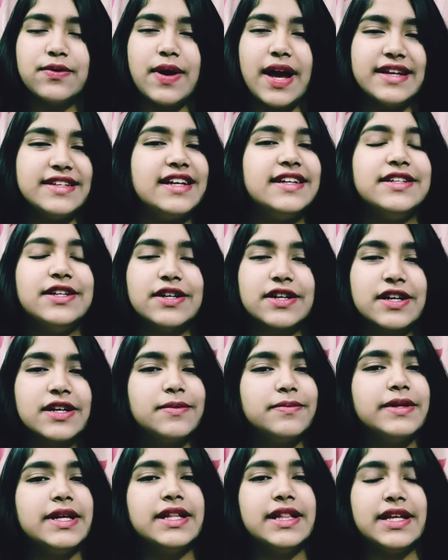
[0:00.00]
great and you're
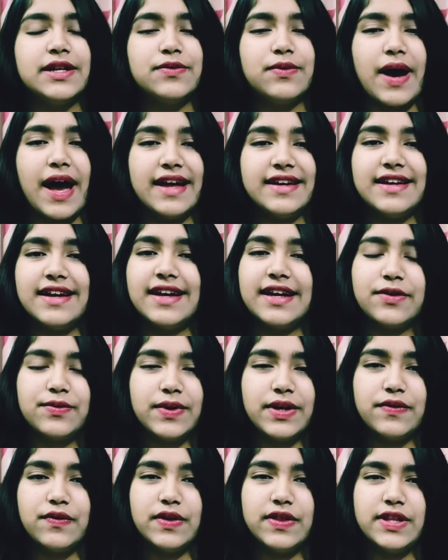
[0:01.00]
completely right. I
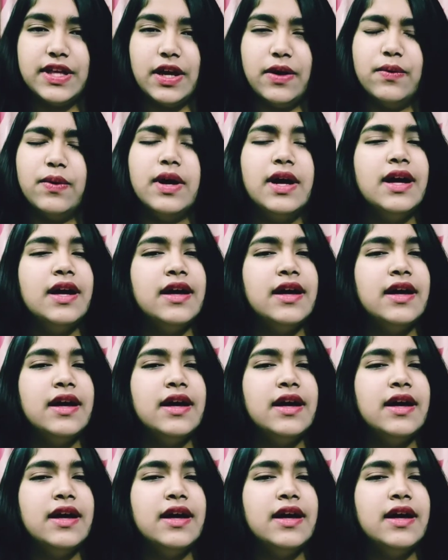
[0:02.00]
agree with you.